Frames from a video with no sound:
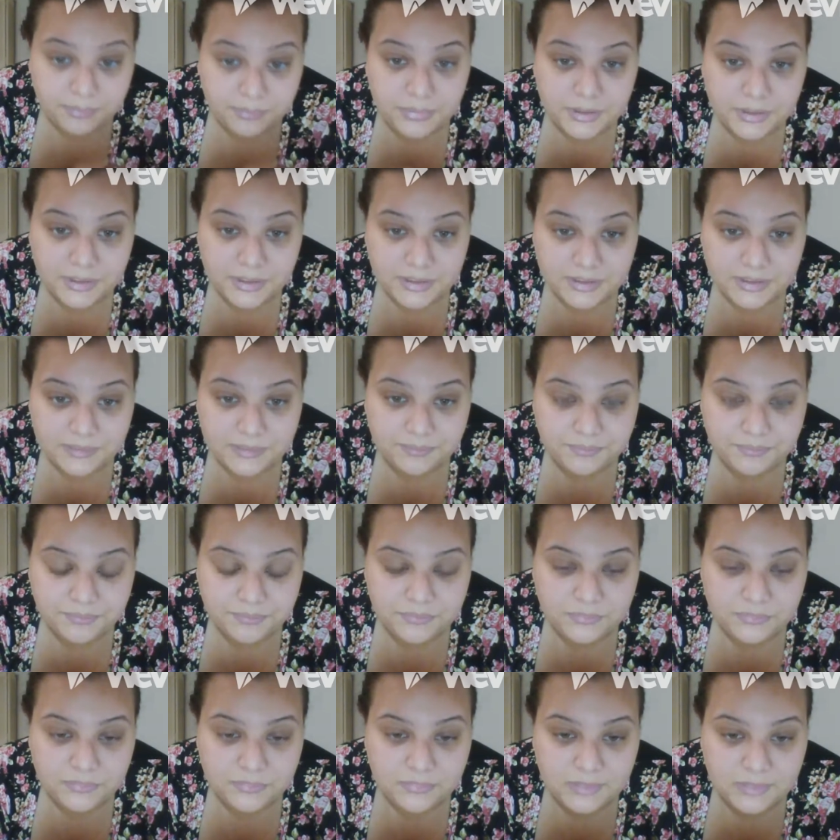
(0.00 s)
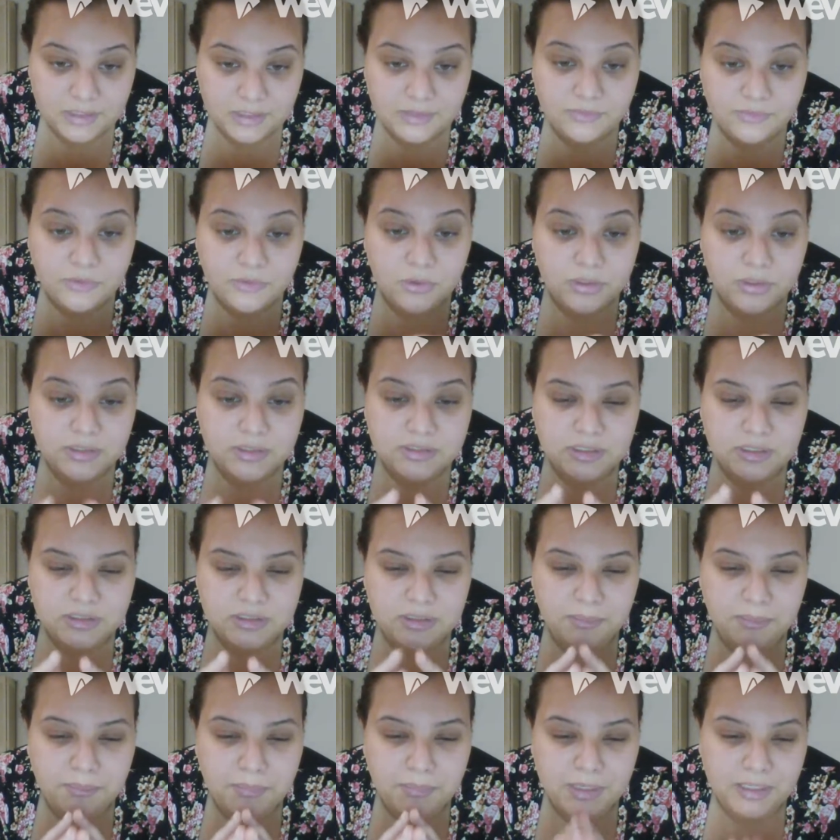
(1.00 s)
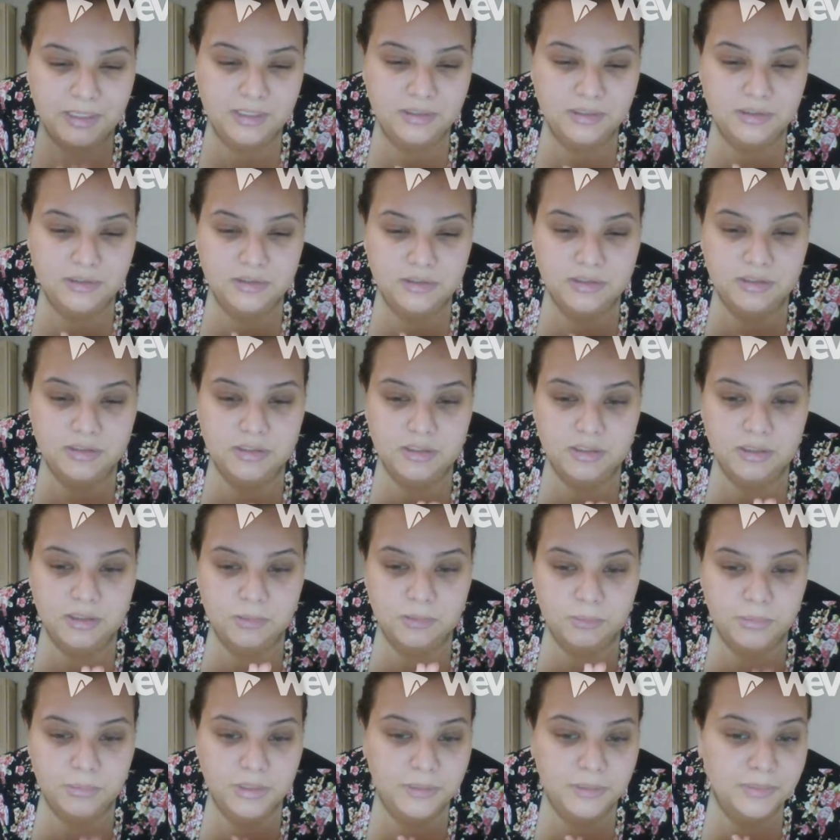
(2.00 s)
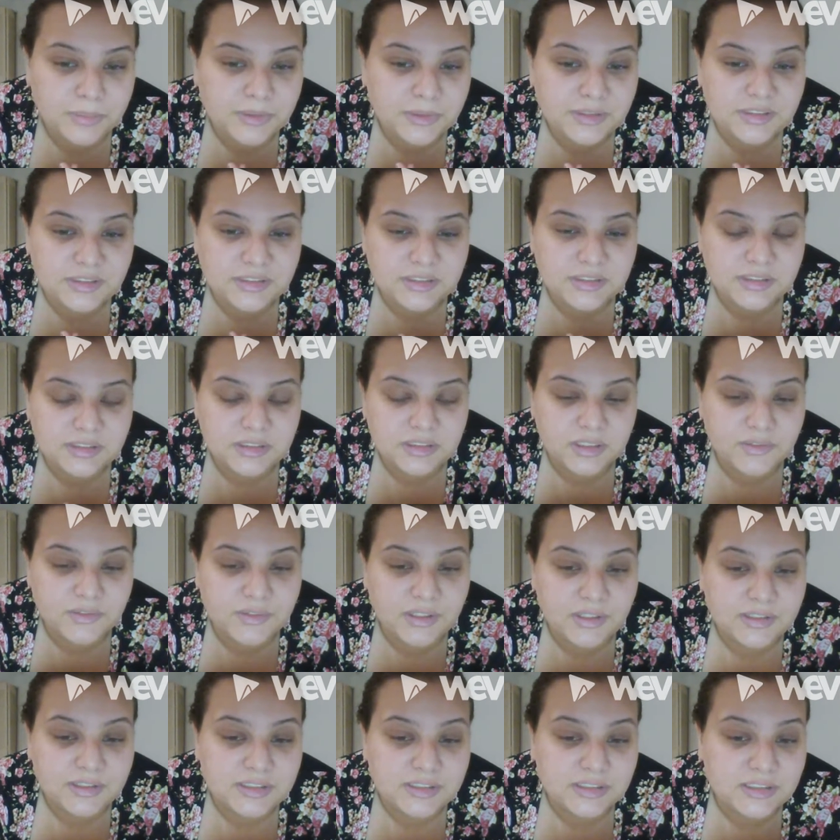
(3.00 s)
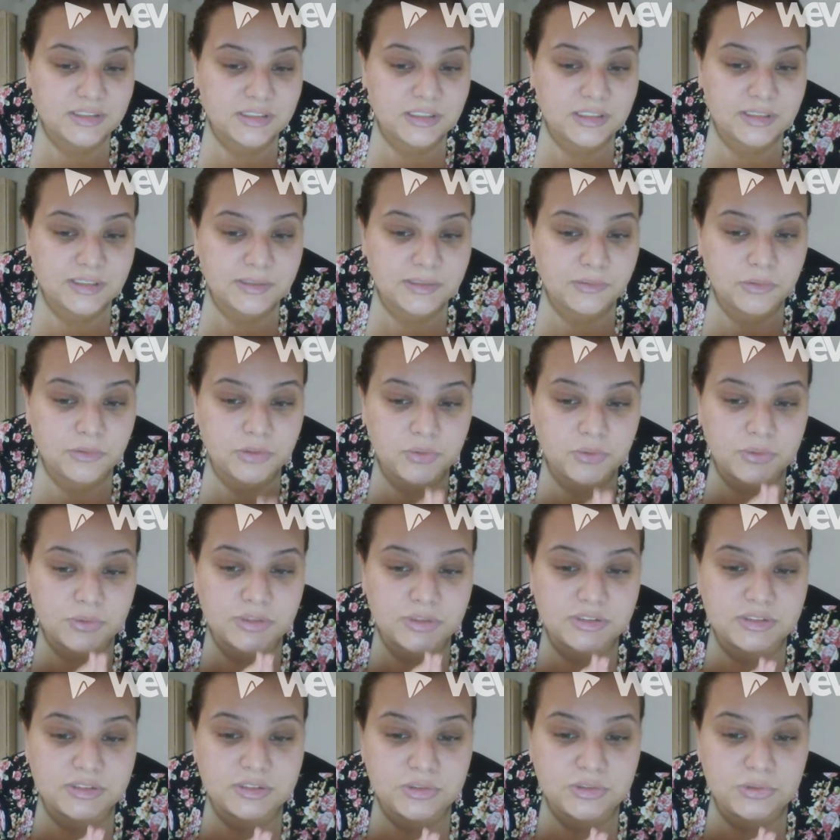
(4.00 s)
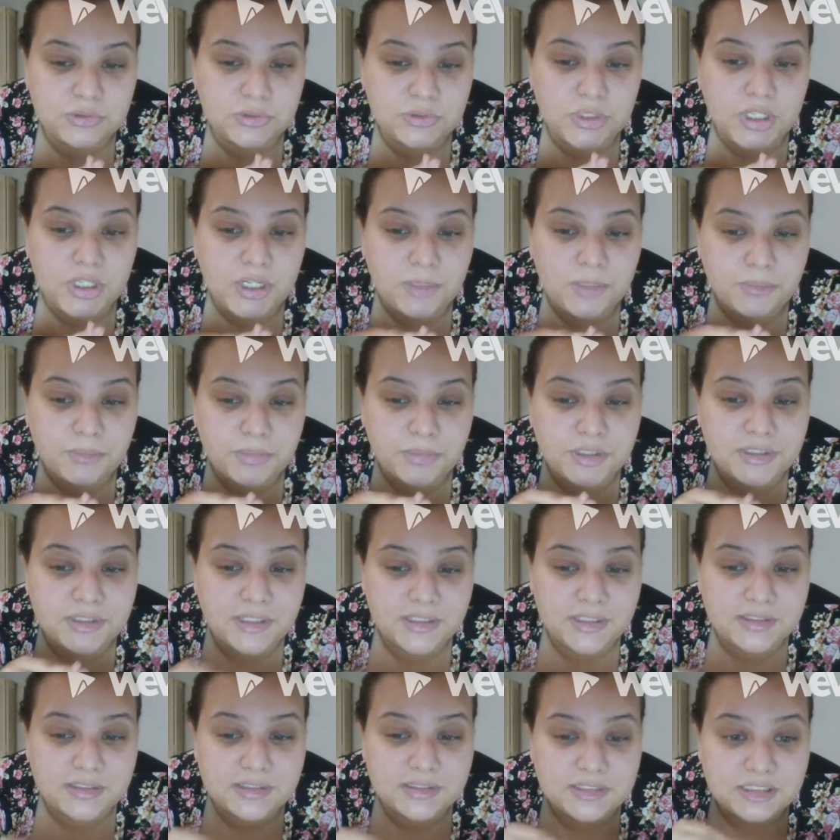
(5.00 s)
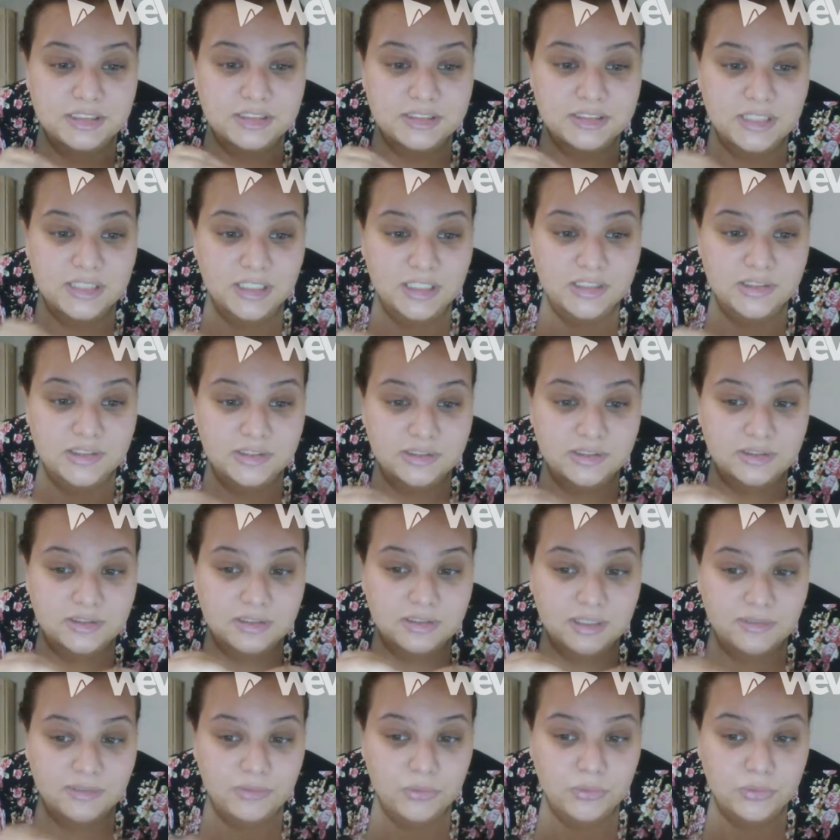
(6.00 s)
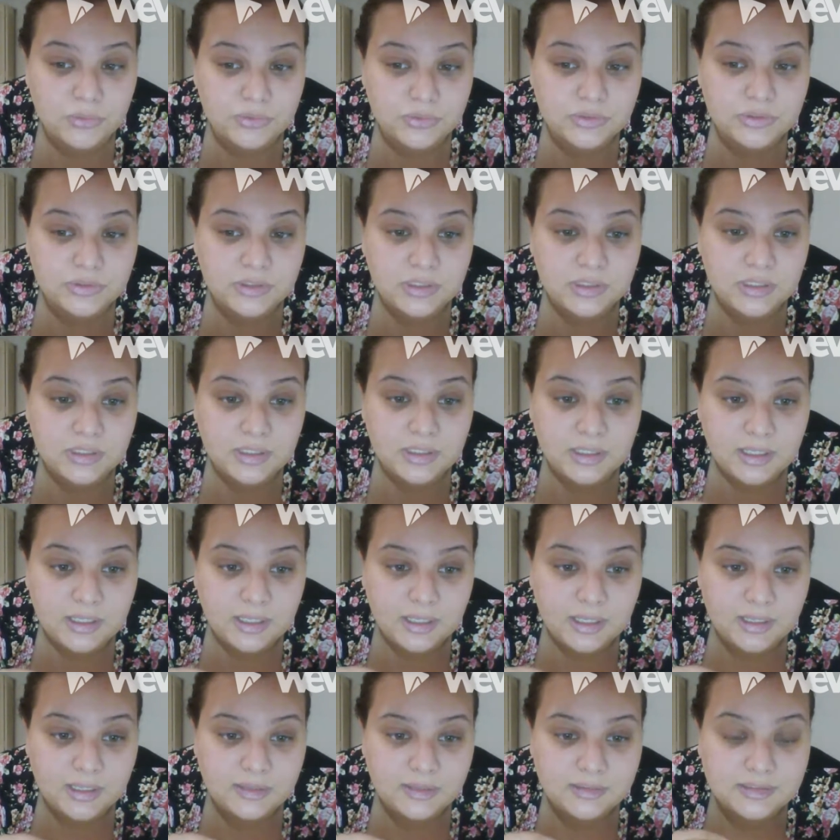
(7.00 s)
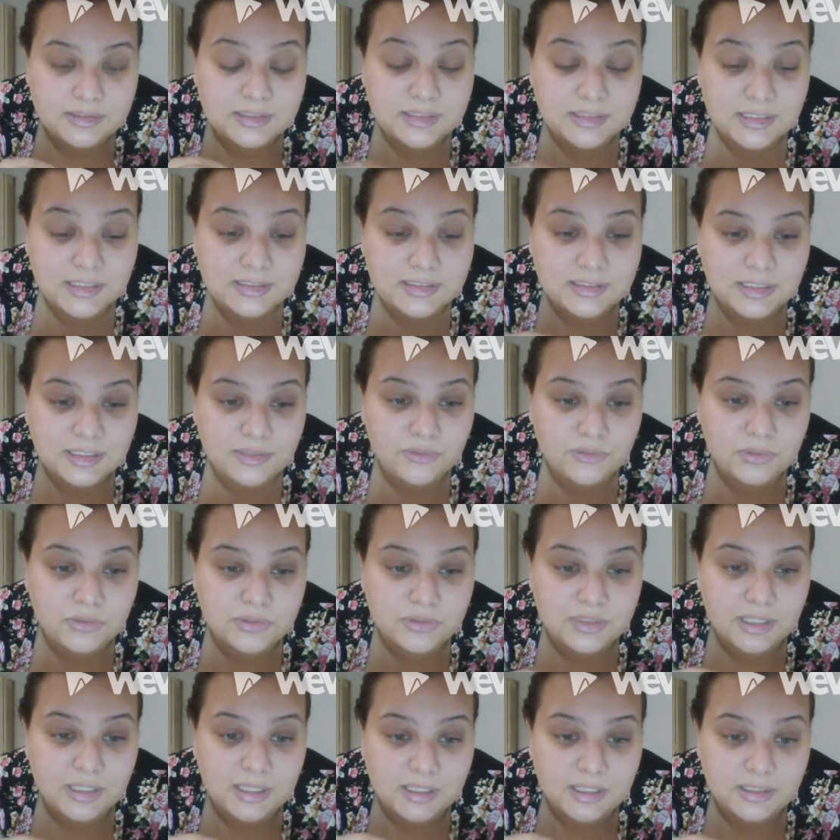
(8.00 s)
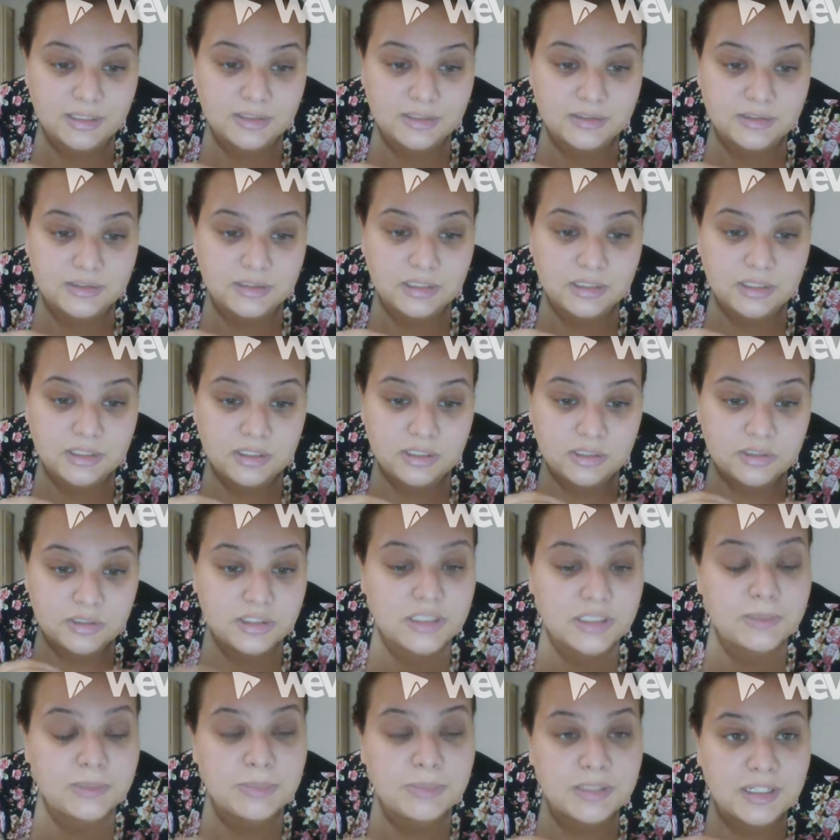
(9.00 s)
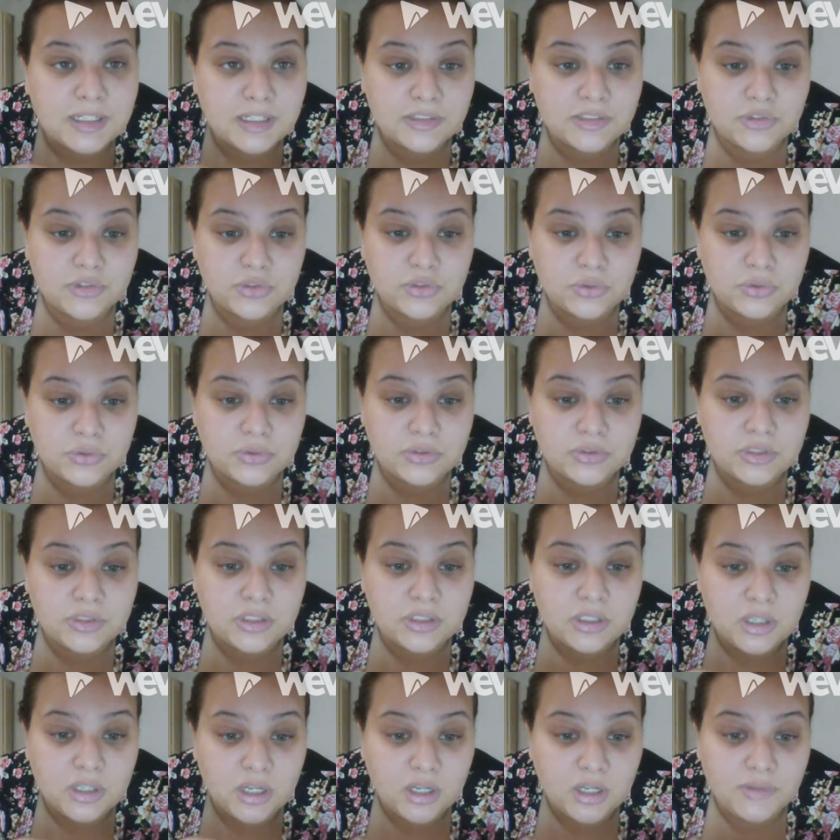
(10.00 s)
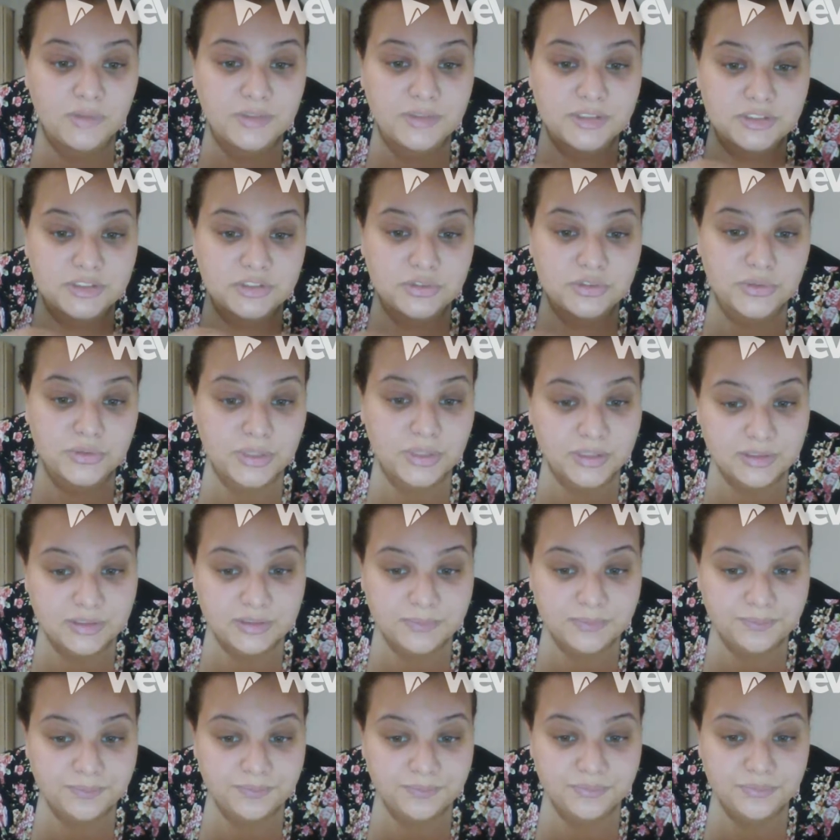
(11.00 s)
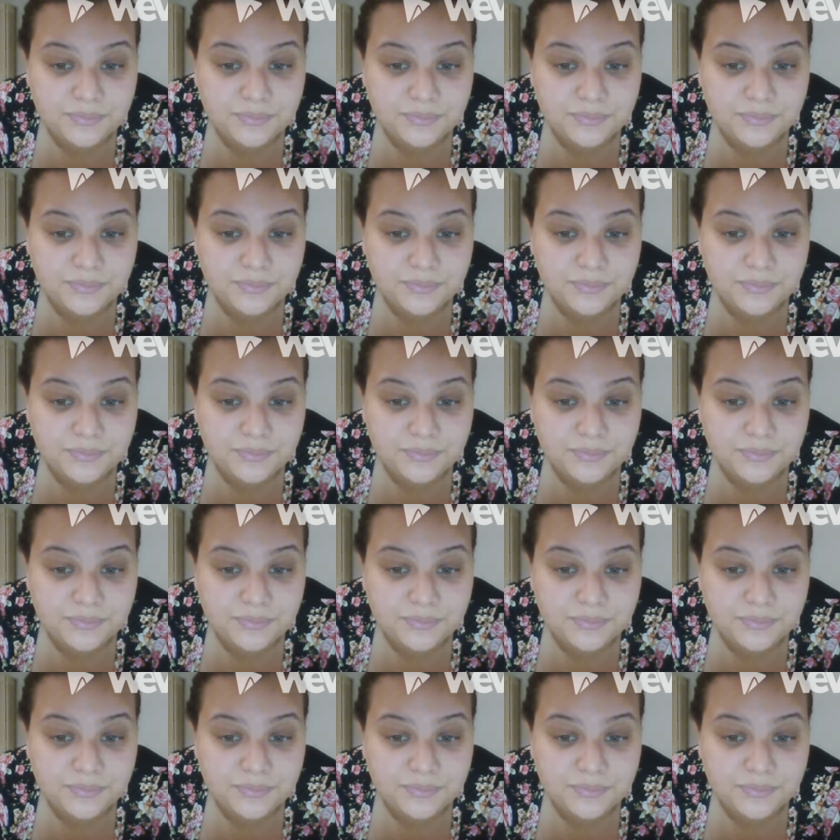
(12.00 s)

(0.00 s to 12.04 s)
But let's focus on the main purpose of the SAT, which was to predict success levels and learning potentials of a student.